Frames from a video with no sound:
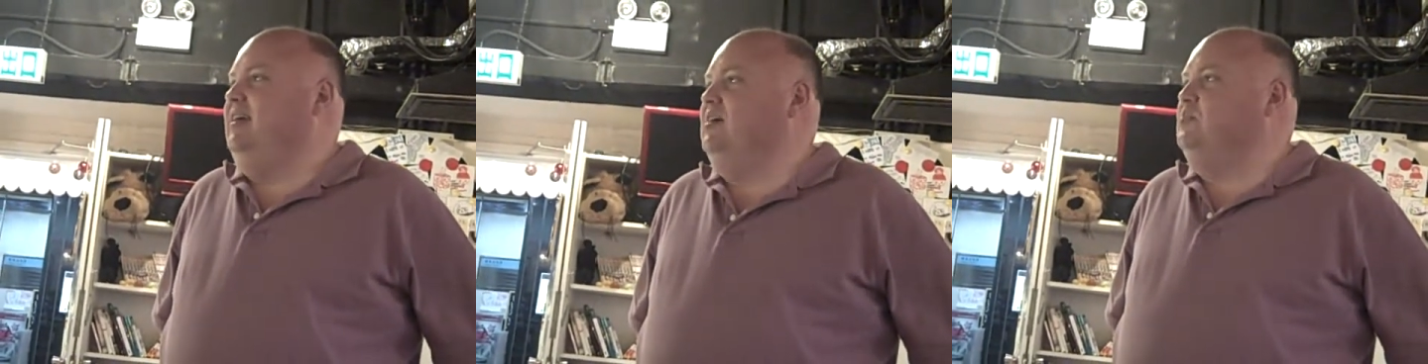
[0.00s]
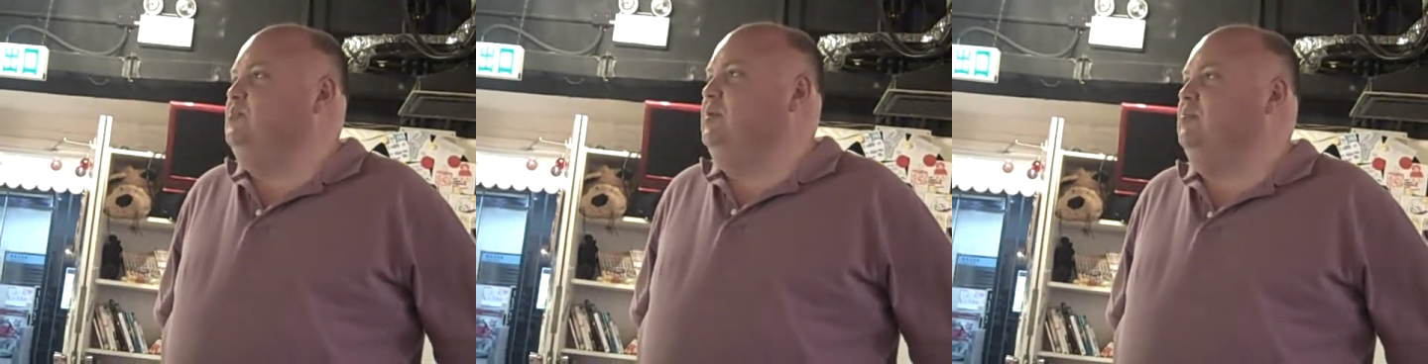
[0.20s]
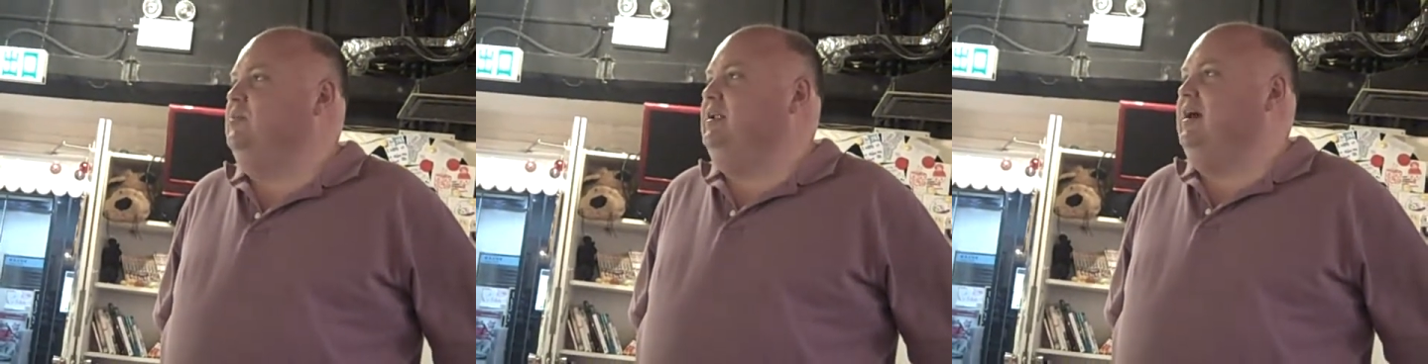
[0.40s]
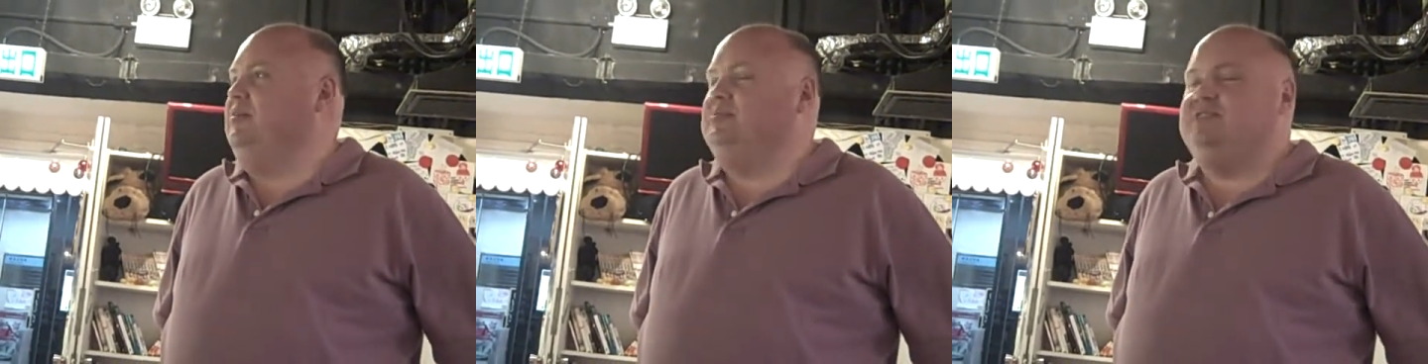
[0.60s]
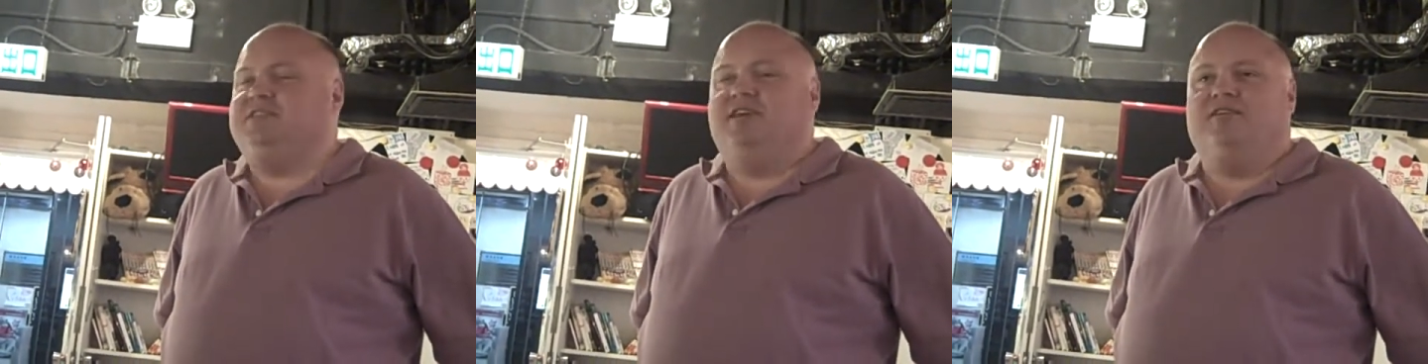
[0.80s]
But when I
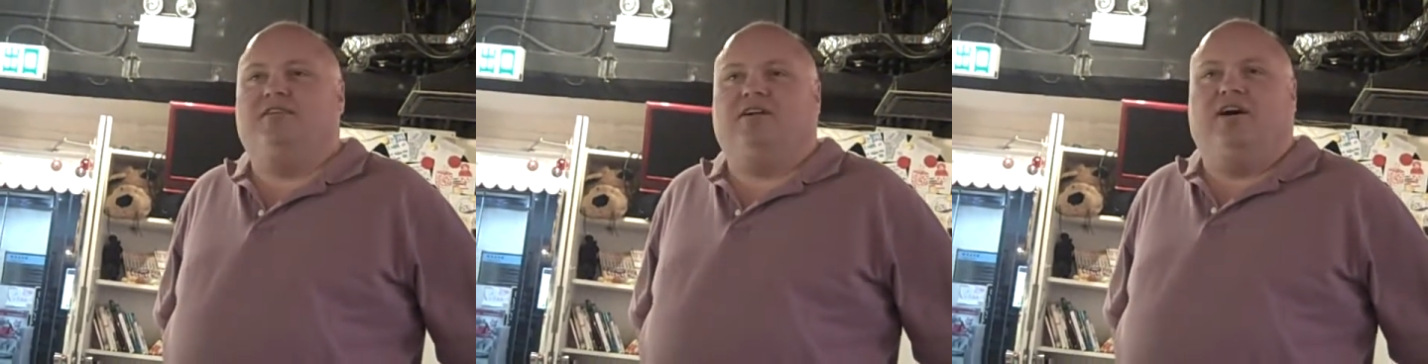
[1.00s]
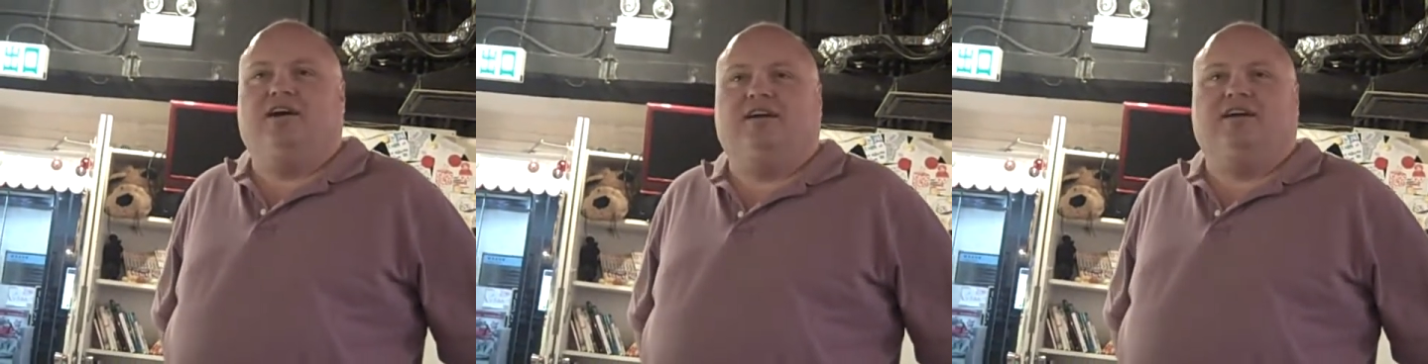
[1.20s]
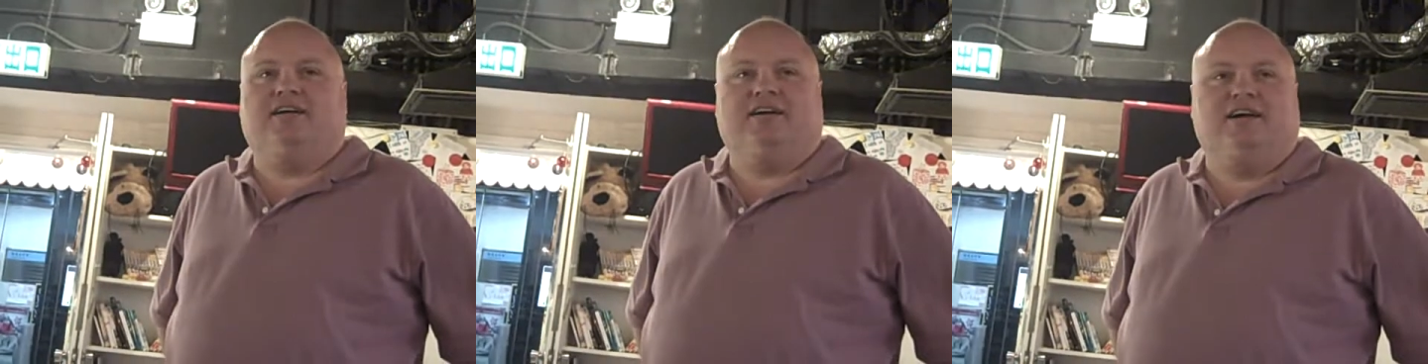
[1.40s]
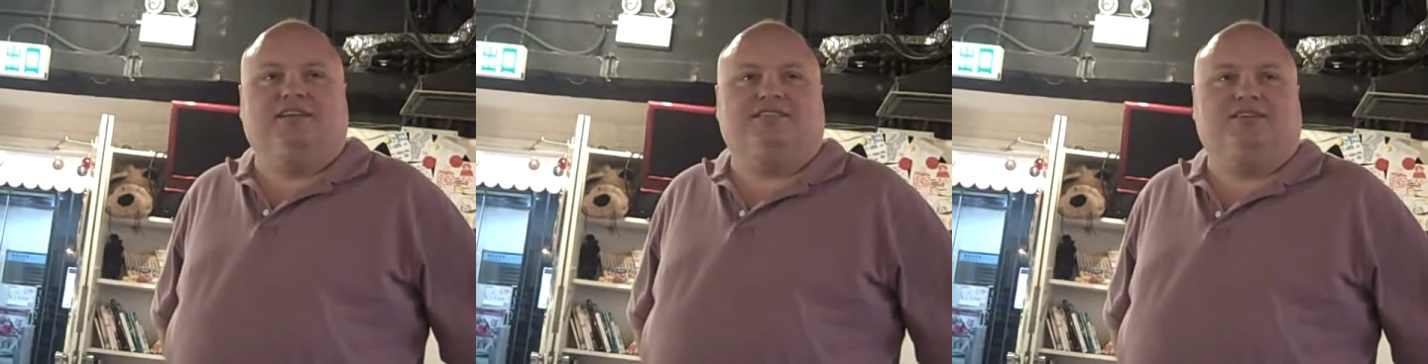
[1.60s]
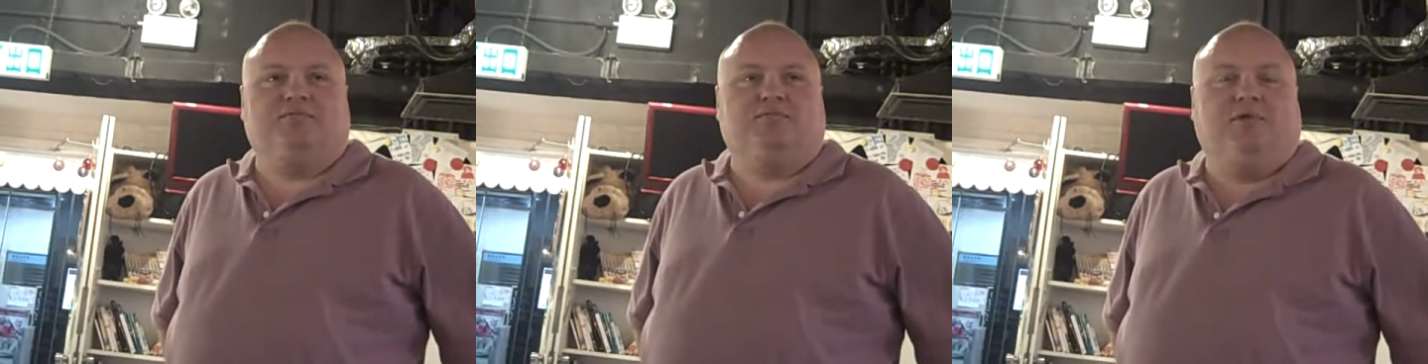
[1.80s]
was here in Hong Kong, I
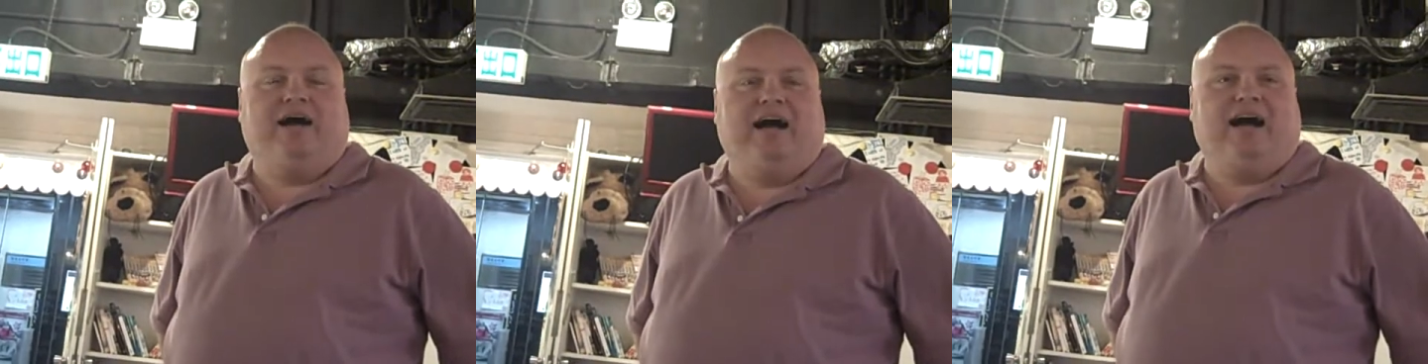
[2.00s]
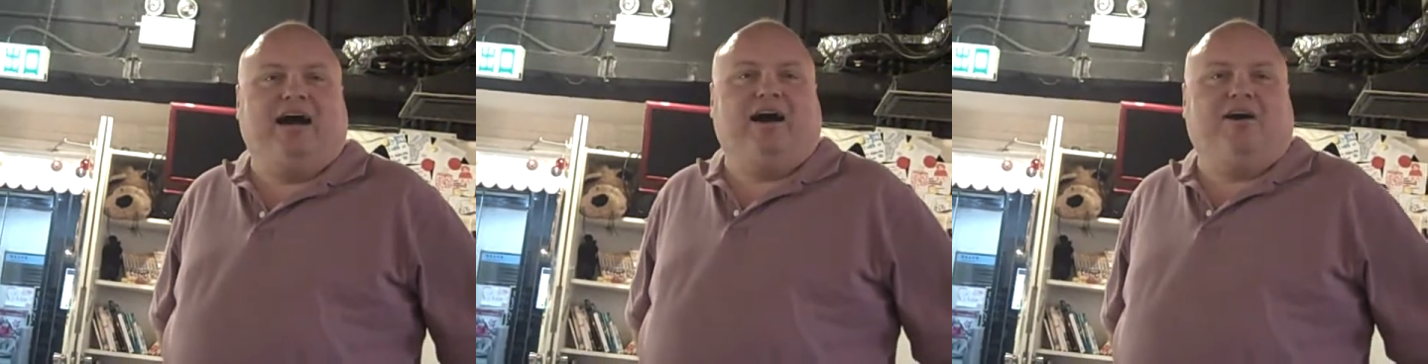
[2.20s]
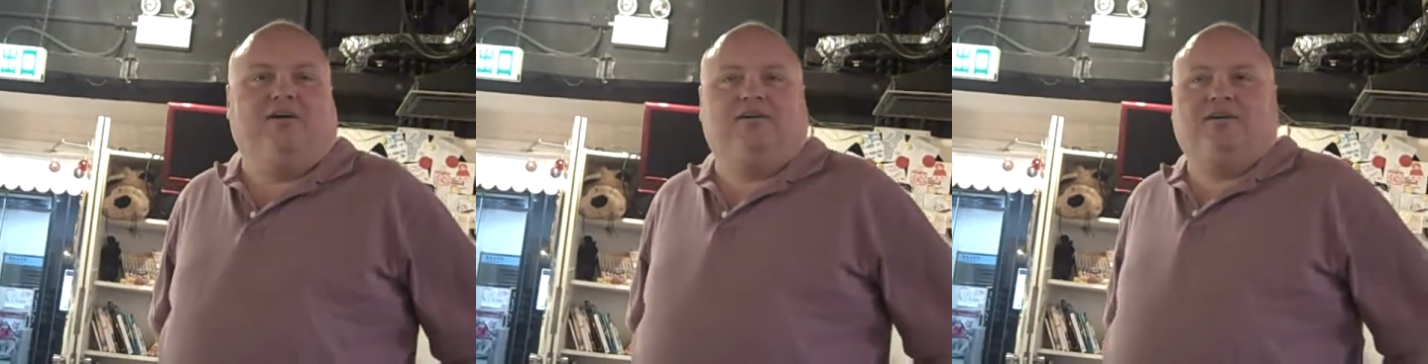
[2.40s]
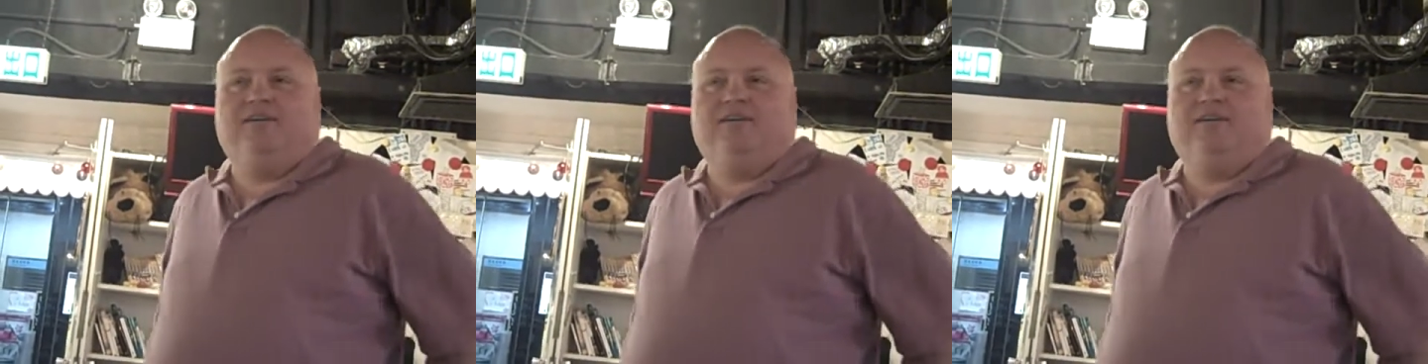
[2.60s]
said, wow,